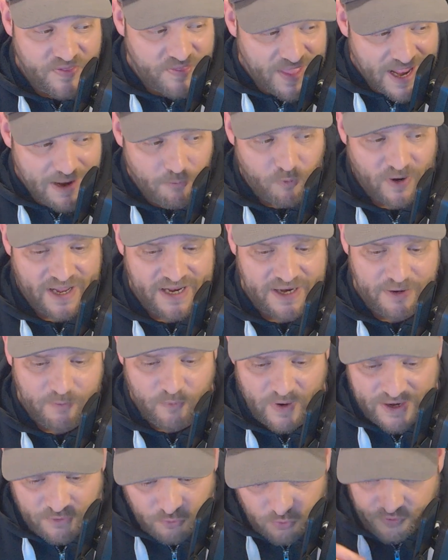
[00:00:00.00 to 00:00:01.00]
That way,
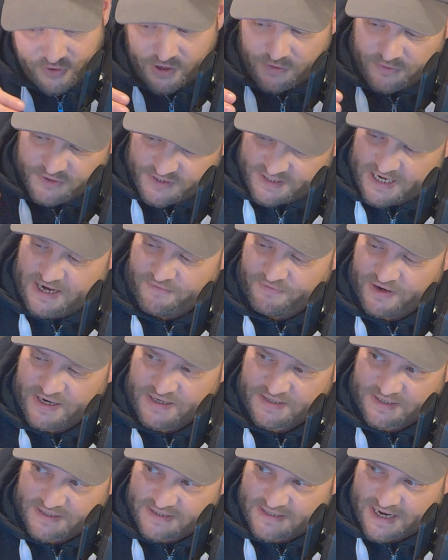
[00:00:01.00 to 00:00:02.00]
when all those
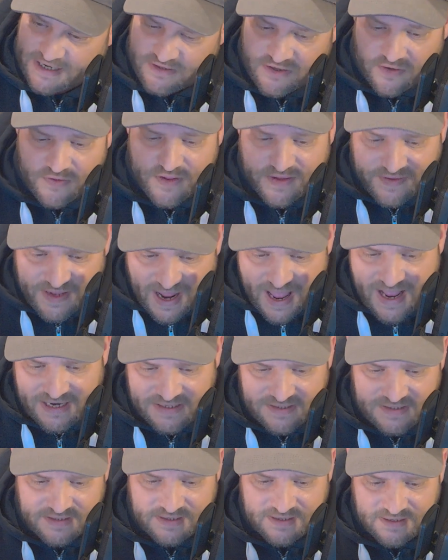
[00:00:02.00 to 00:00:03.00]
CVs are sat on the
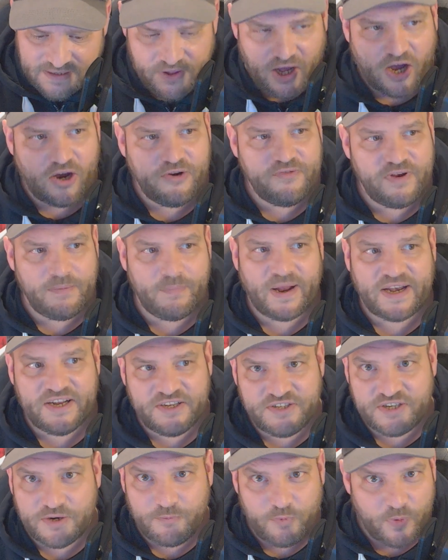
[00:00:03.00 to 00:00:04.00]
desk, the hiring
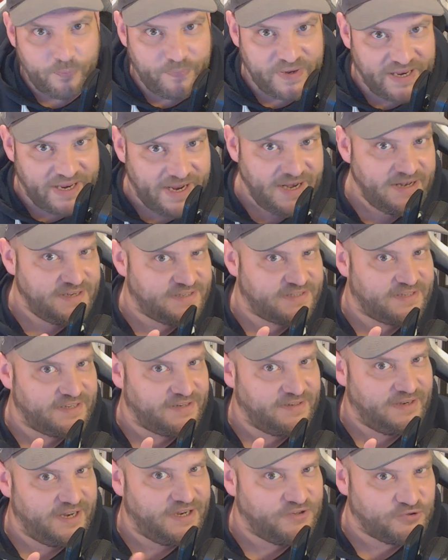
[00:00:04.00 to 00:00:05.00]
manager would be
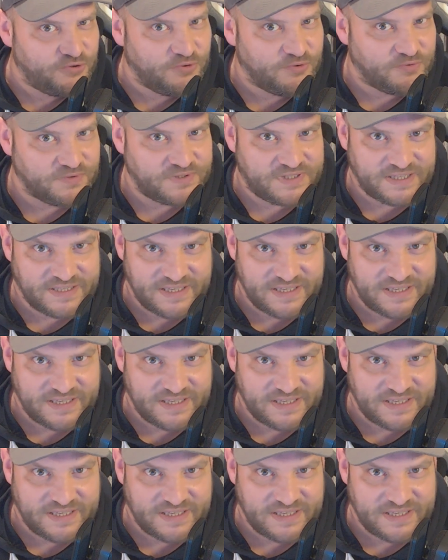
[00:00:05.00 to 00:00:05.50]
instantly drawn to